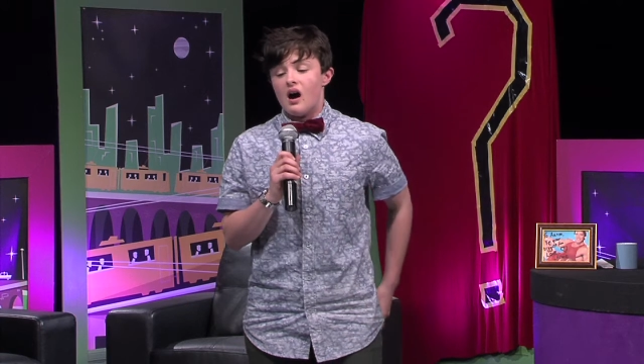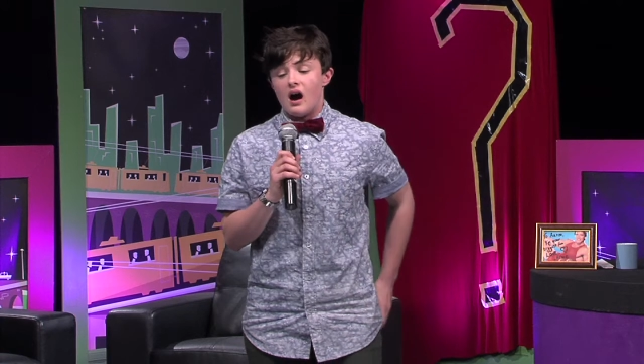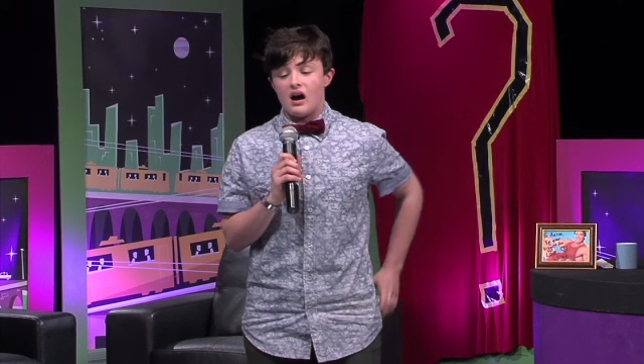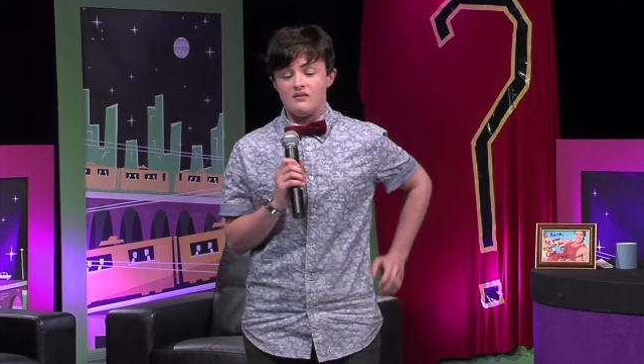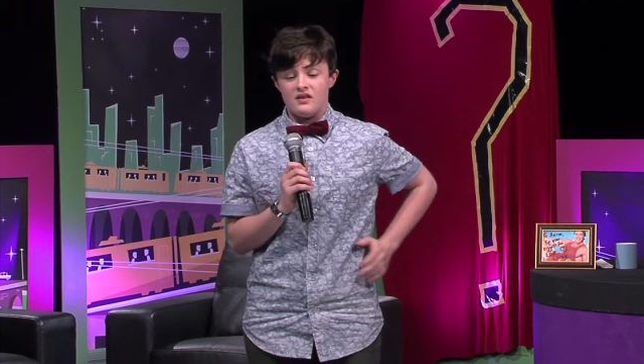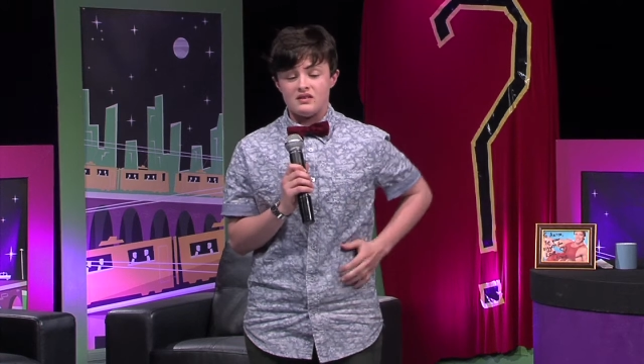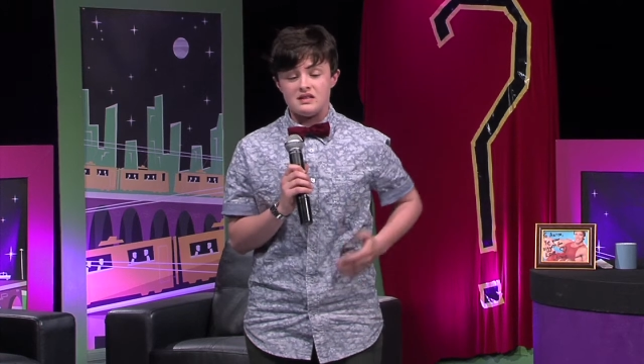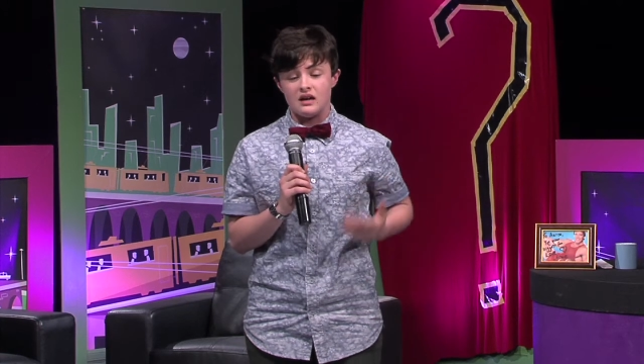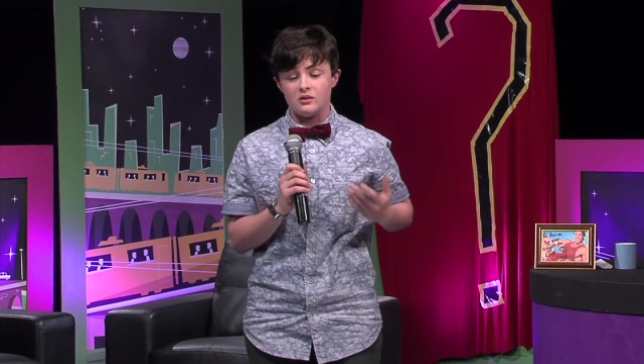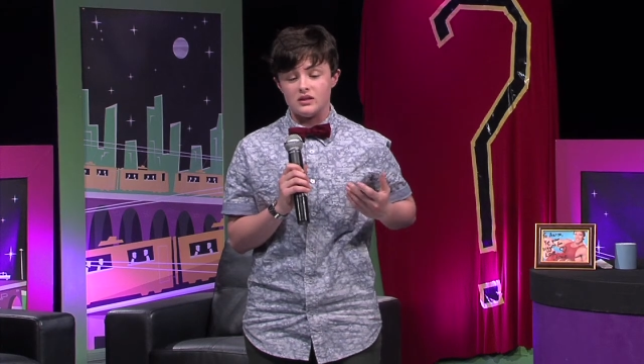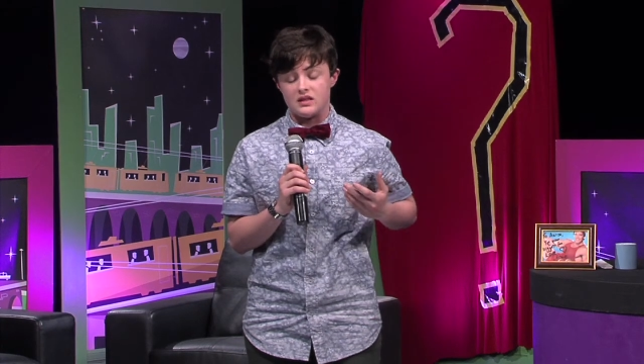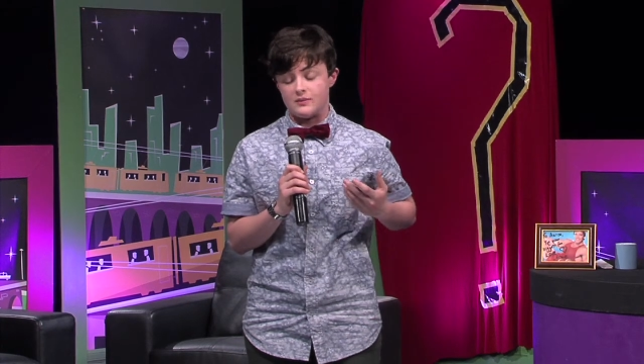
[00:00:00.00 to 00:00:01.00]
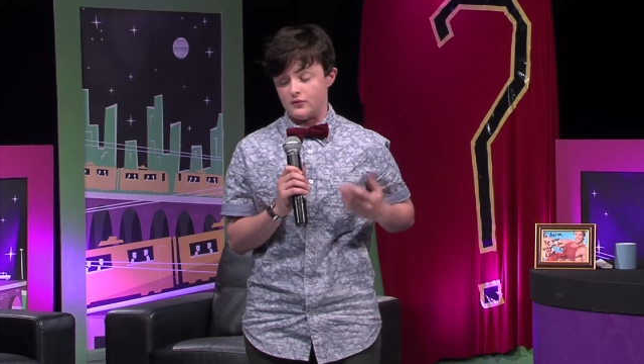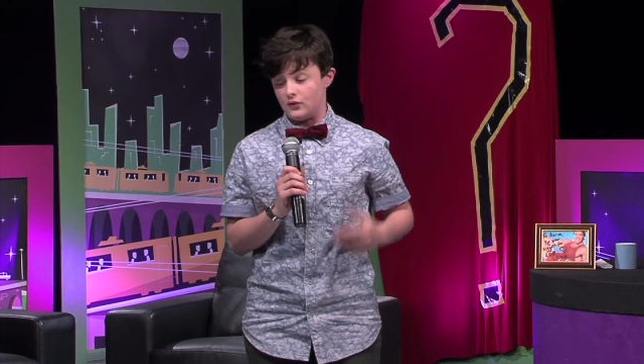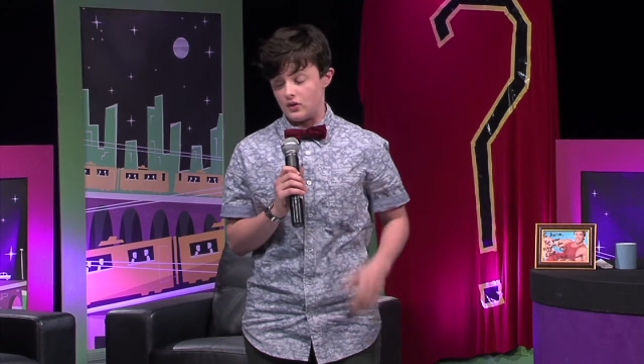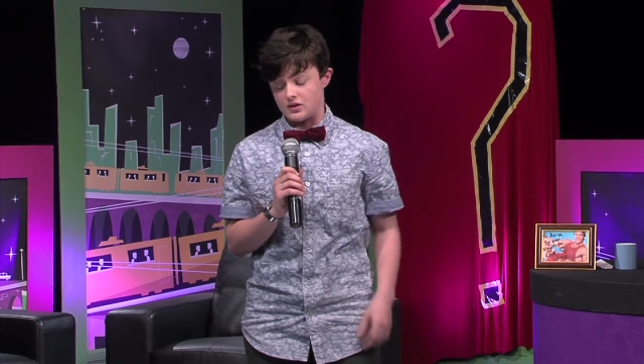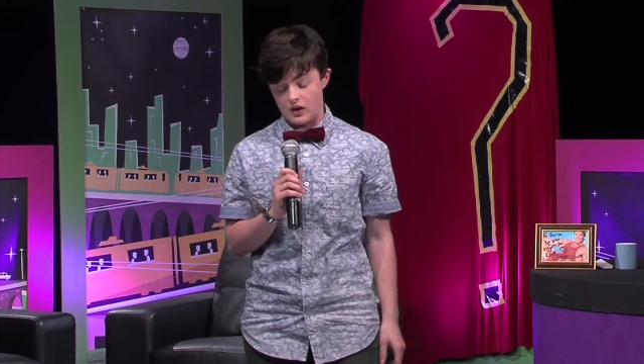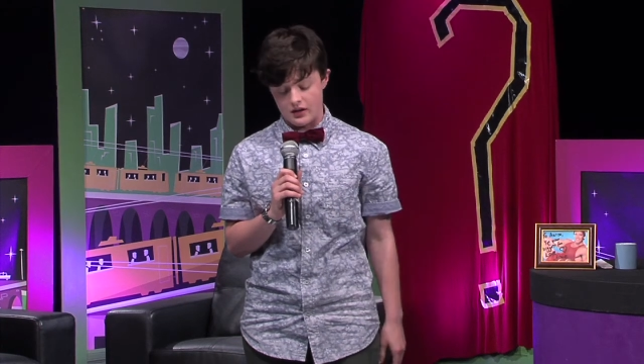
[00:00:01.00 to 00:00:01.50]
I've never dealt with this
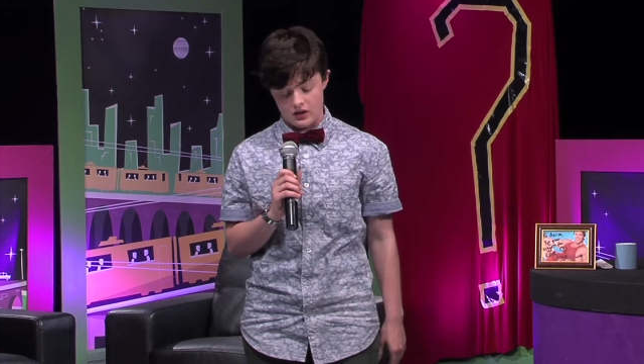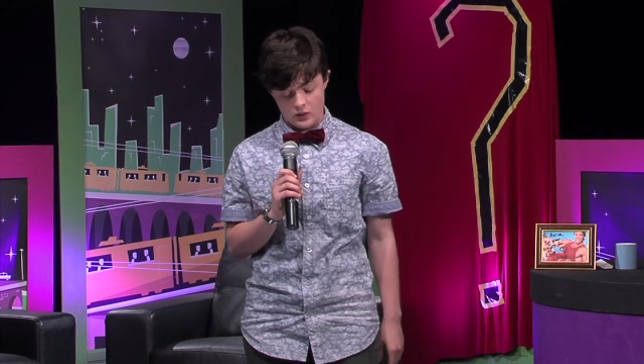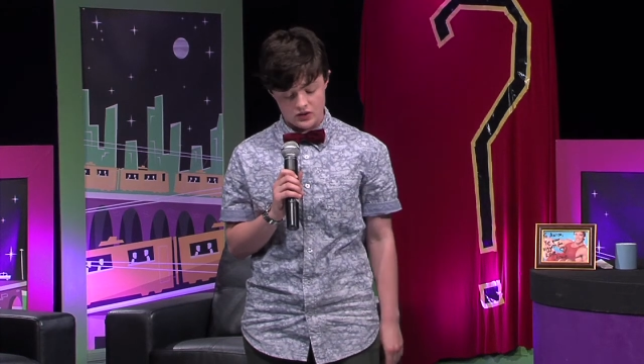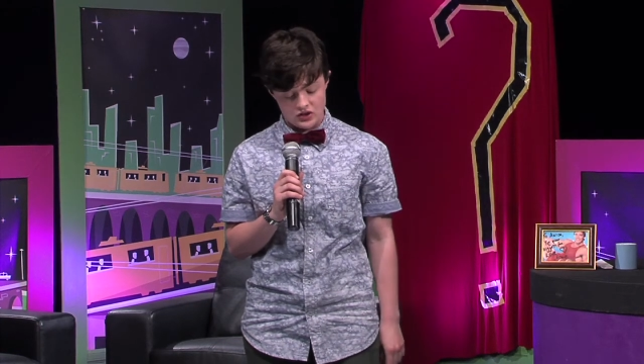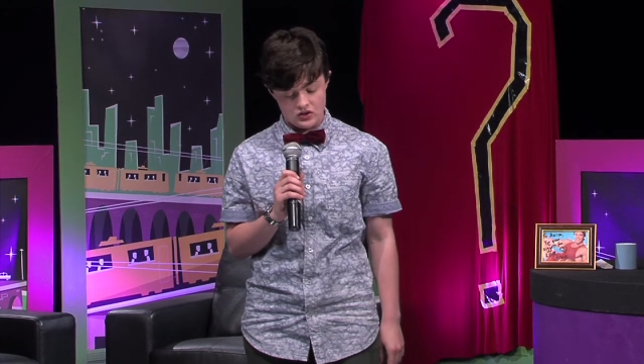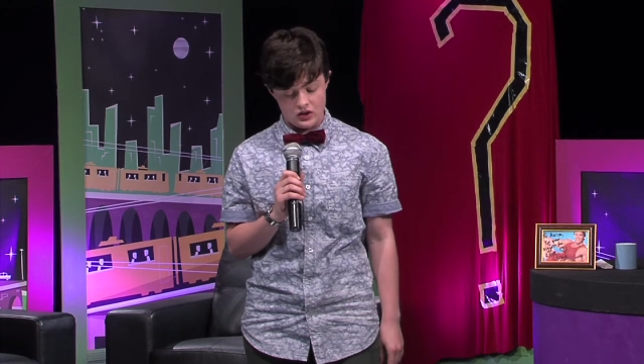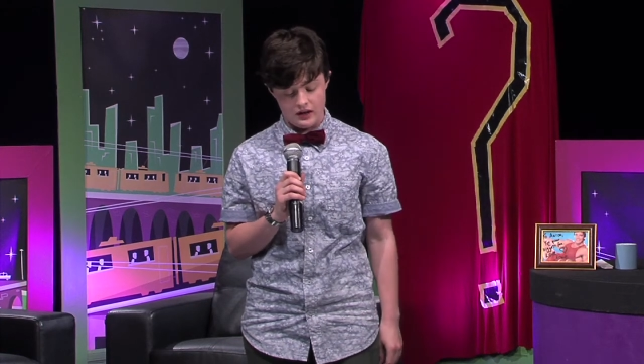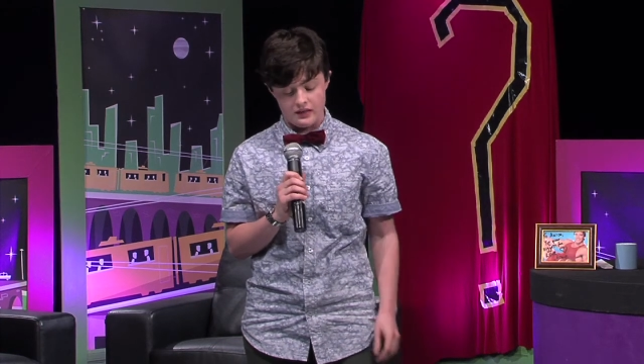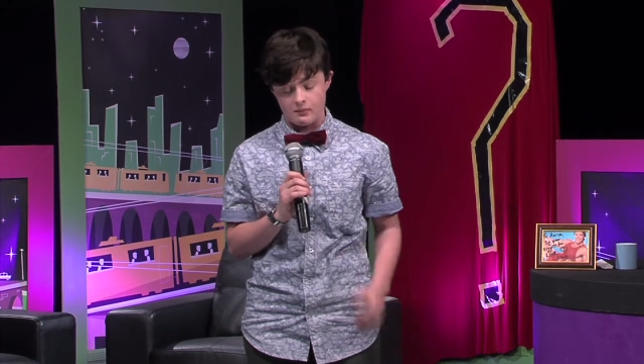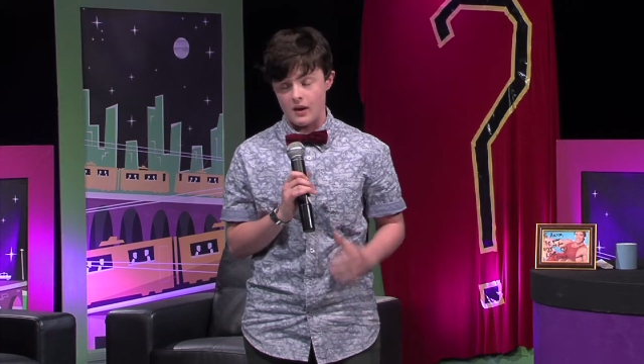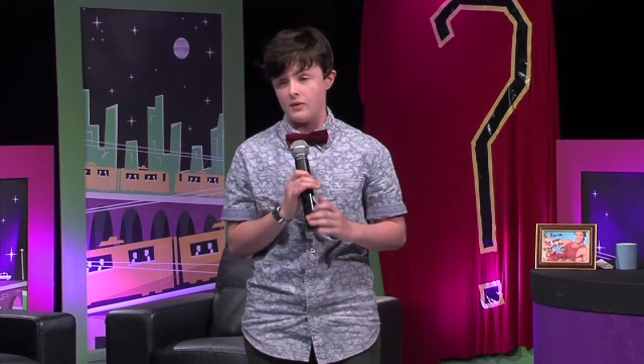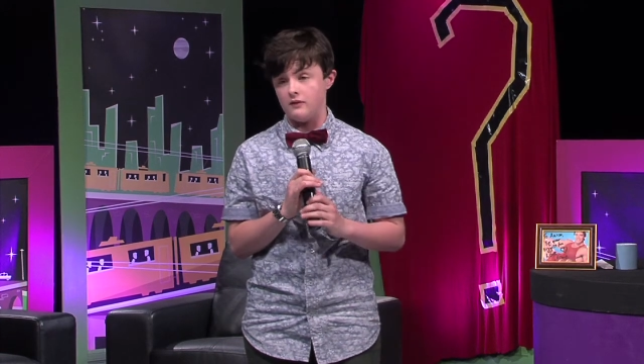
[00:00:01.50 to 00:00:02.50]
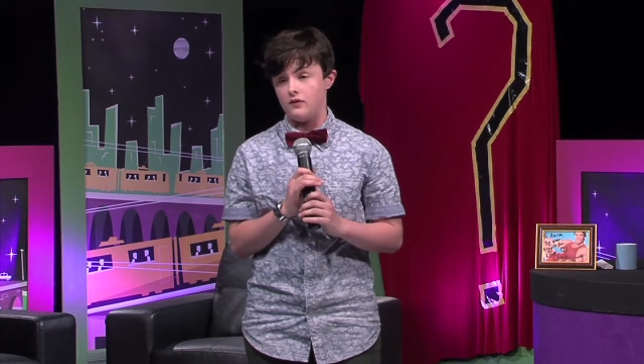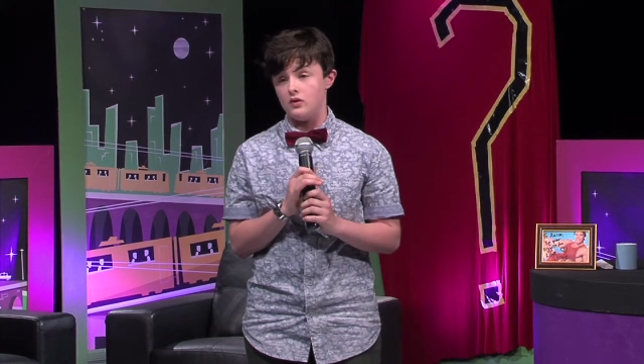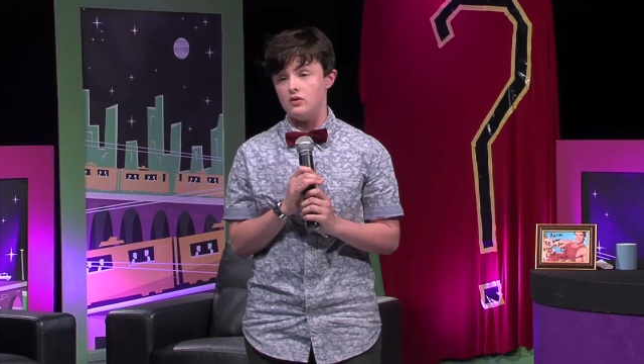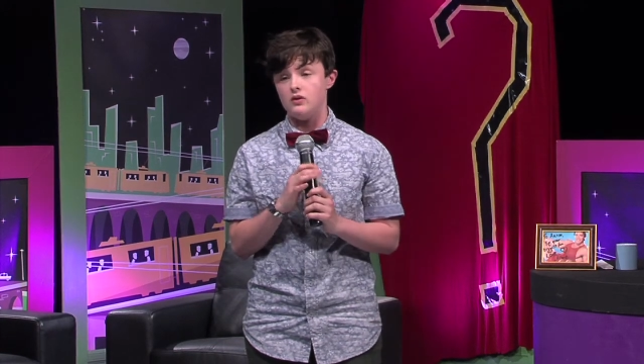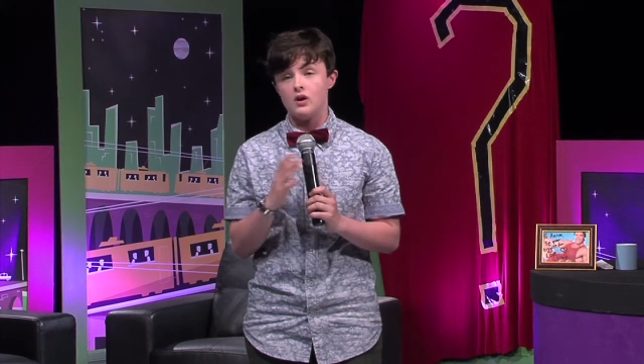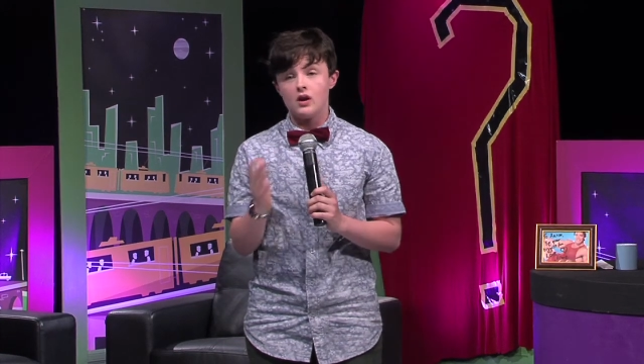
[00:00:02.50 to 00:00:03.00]
before, so I don't know what to do. I think maybe if
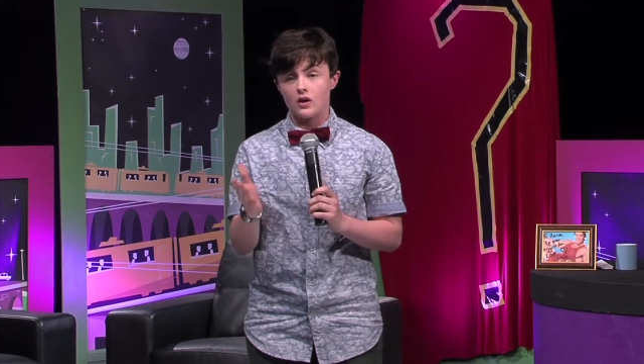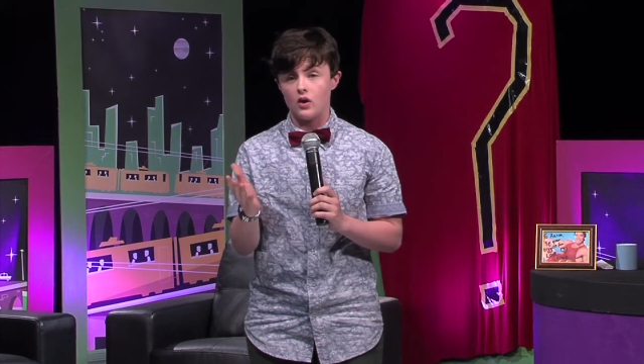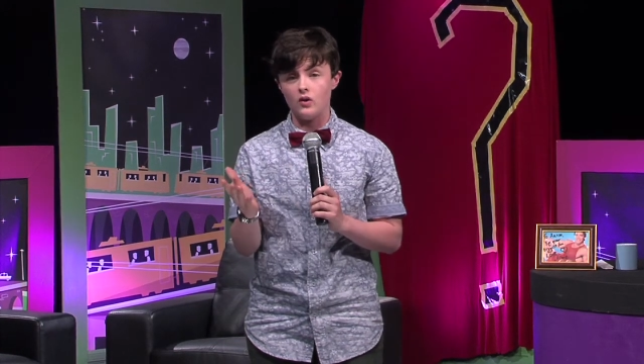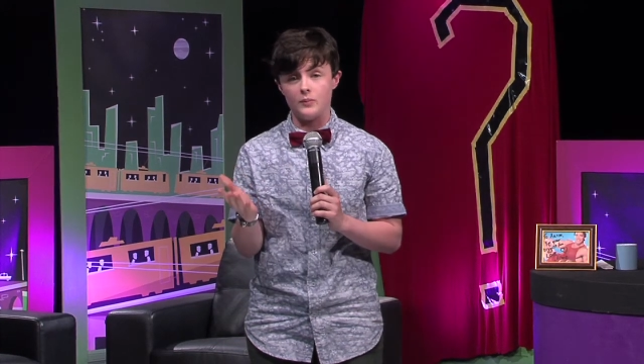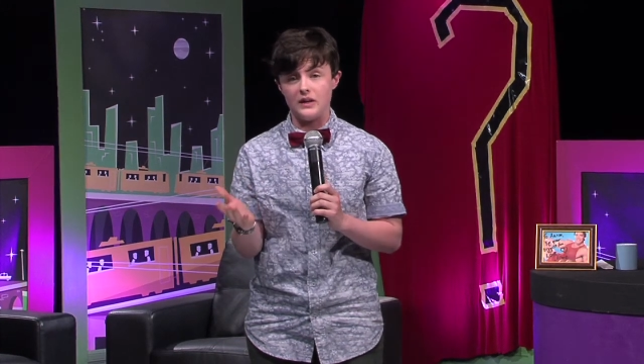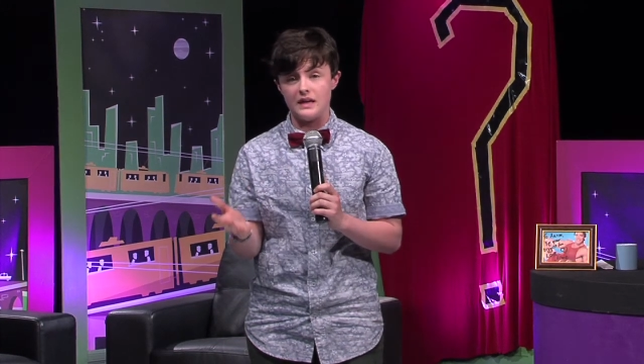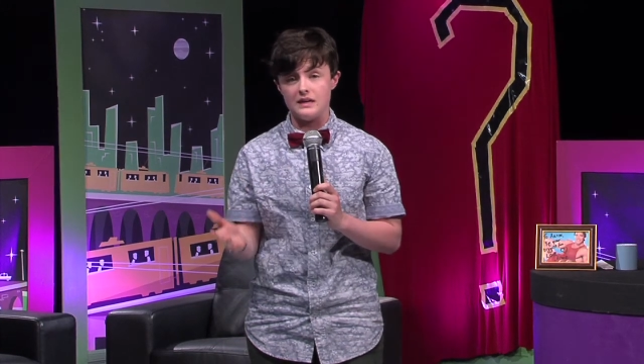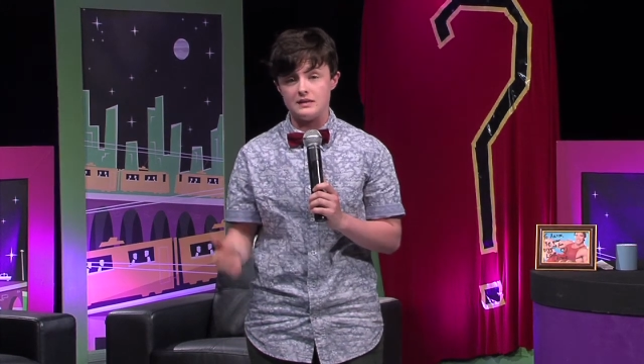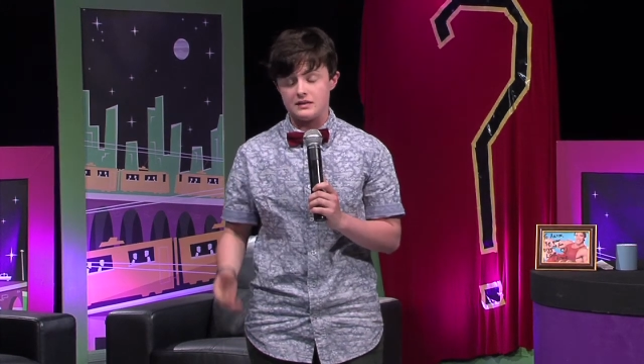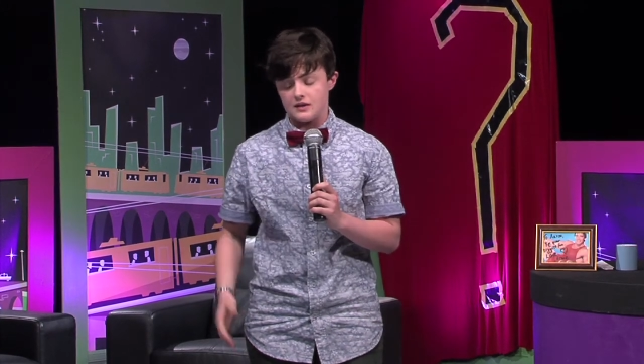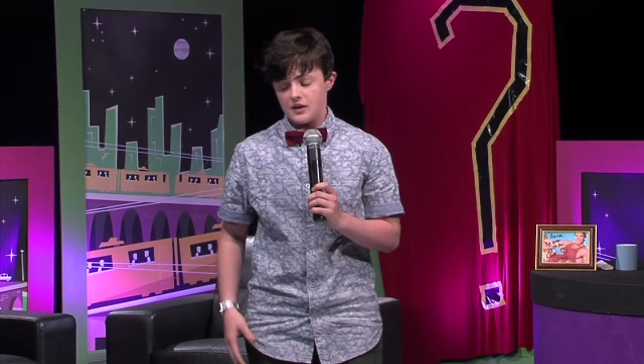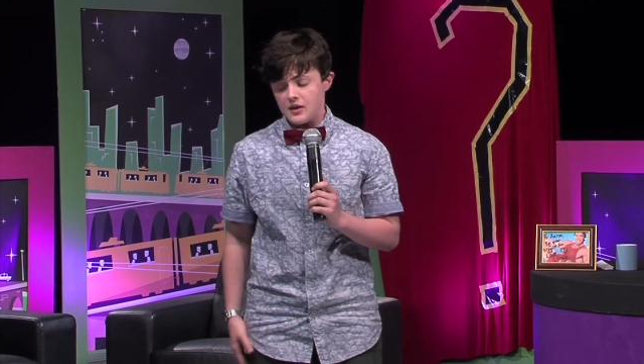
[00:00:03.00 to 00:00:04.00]
you call the police,